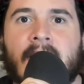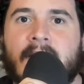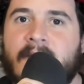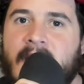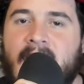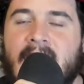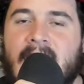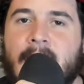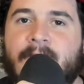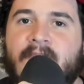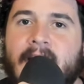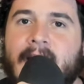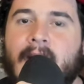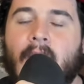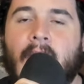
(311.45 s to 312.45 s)
They ended up
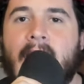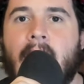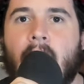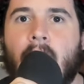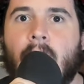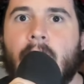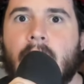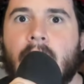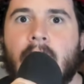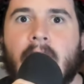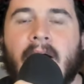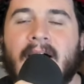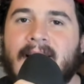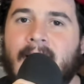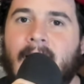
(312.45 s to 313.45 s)
figuring out
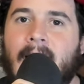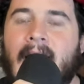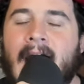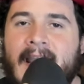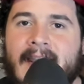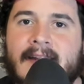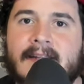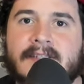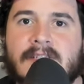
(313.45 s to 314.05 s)
an alliance